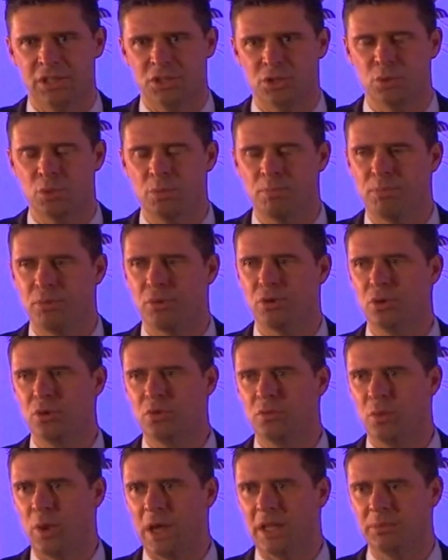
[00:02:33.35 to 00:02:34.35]
to
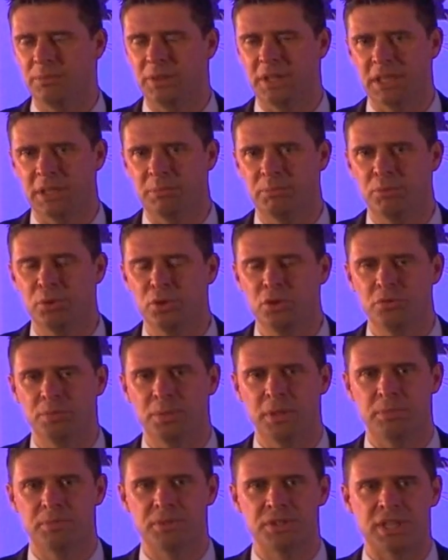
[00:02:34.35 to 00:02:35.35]
improve well-being, improve
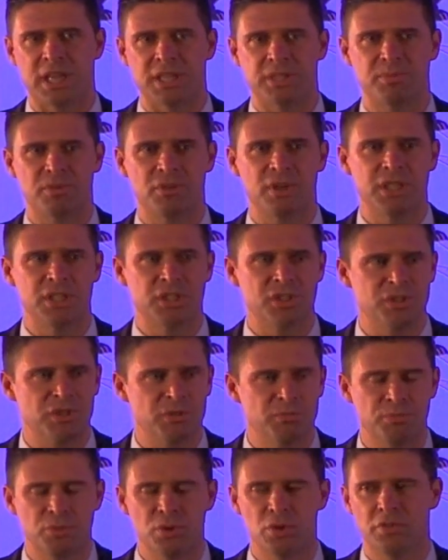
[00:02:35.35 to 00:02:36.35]
people's aspirations,
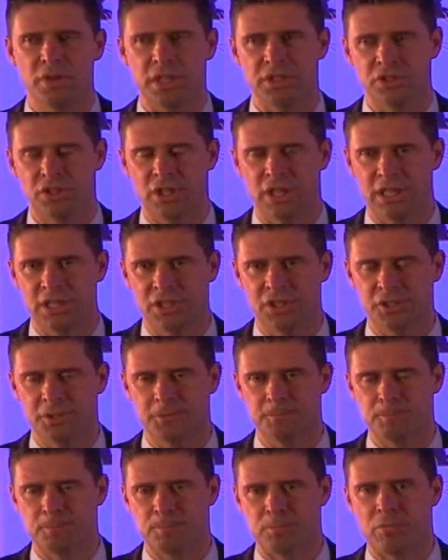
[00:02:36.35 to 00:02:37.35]
improve education,